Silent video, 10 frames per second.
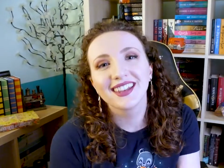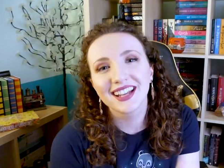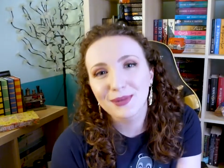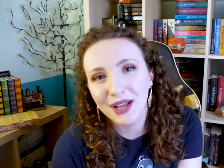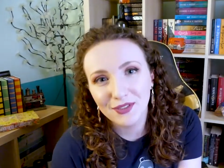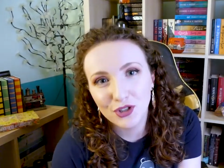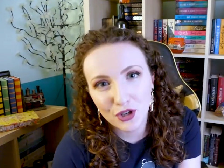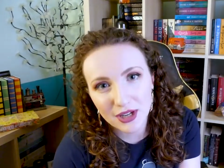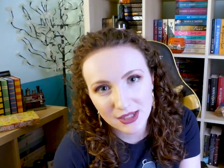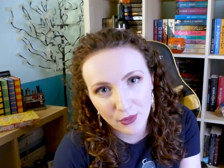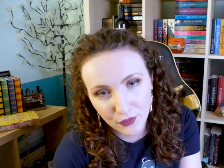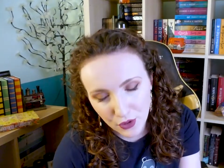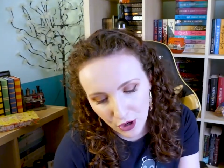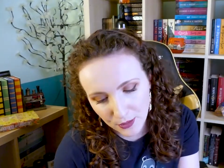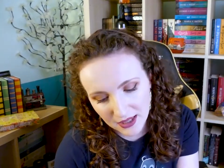The next book I have to show you is a review
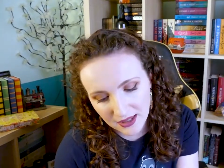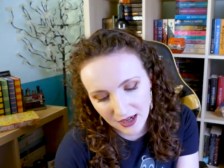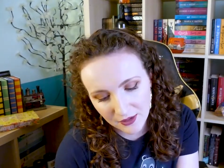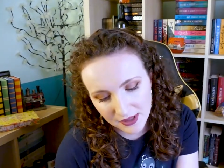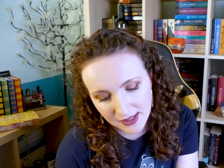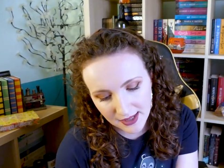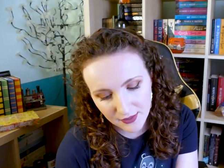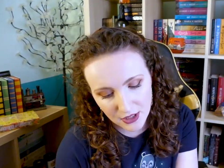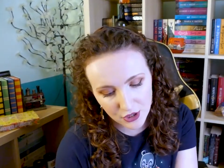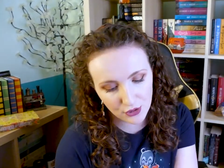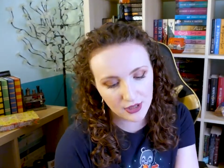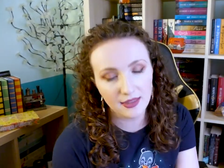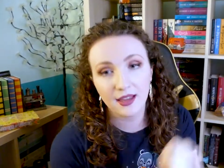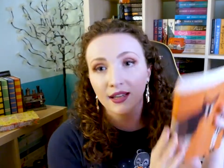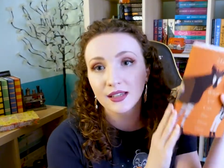copy that I received in June, and
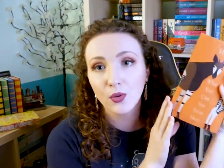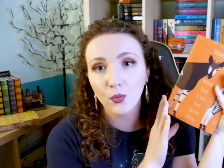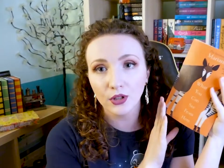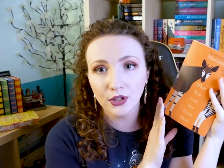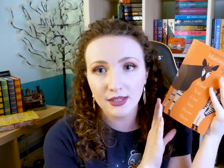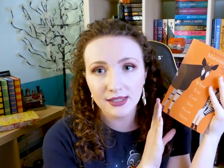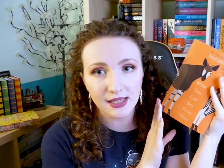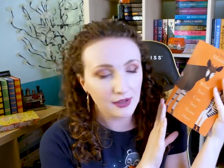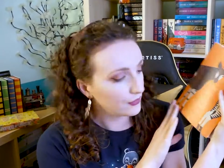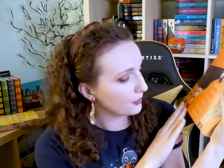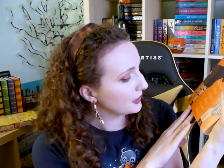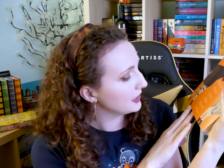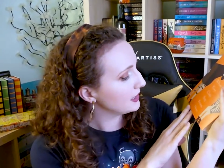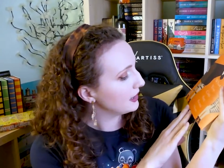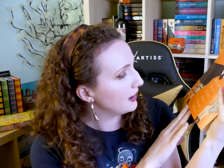that is What You Can See From
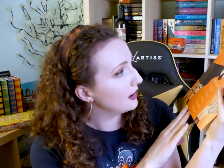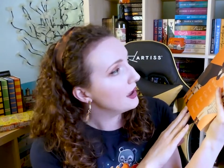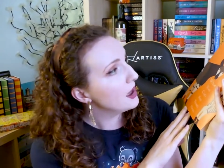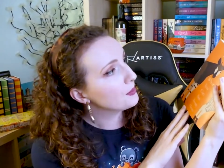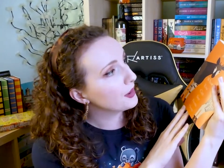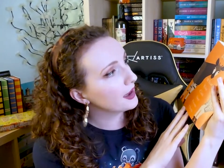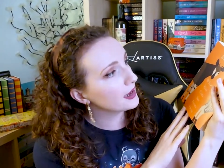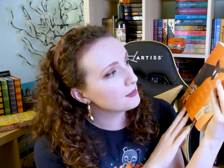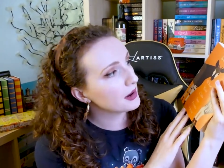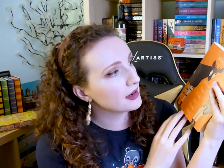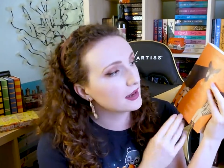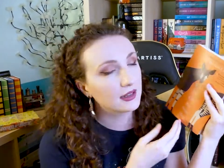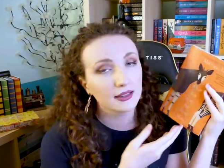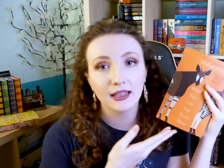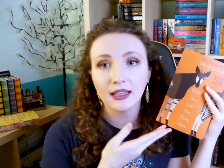Here by Mariana
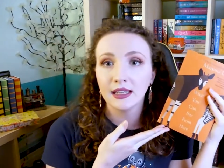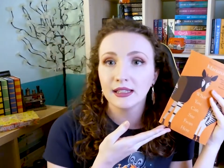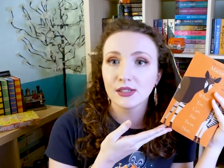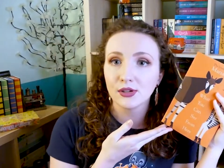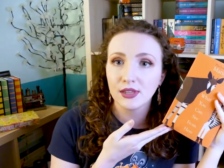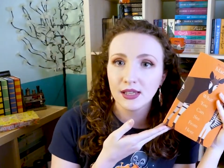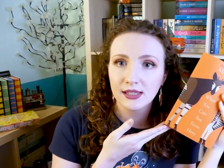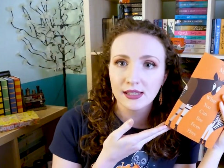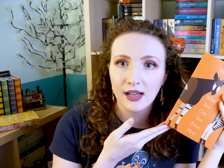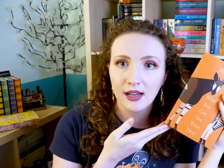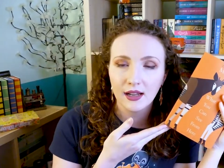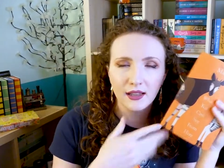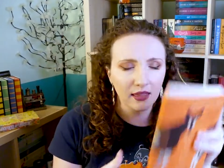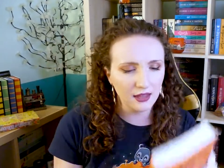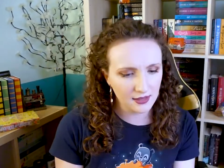Leky. So this, I
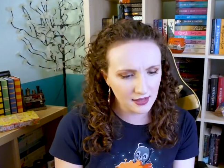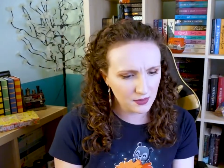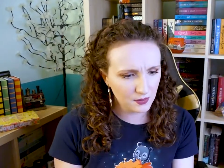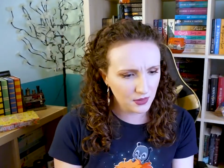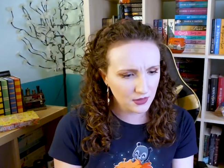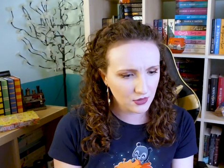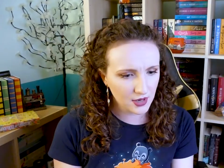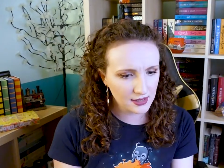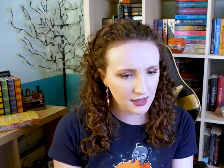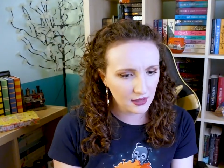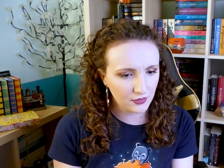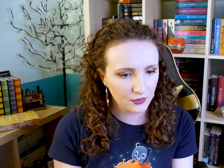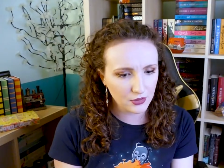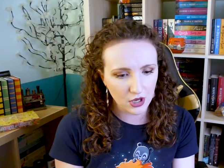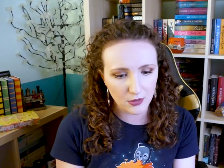think this has been translated
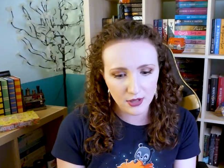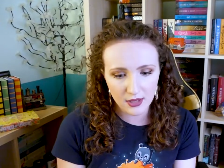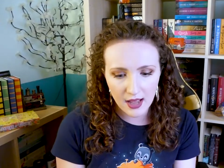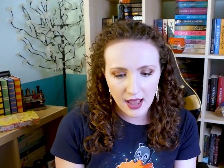from German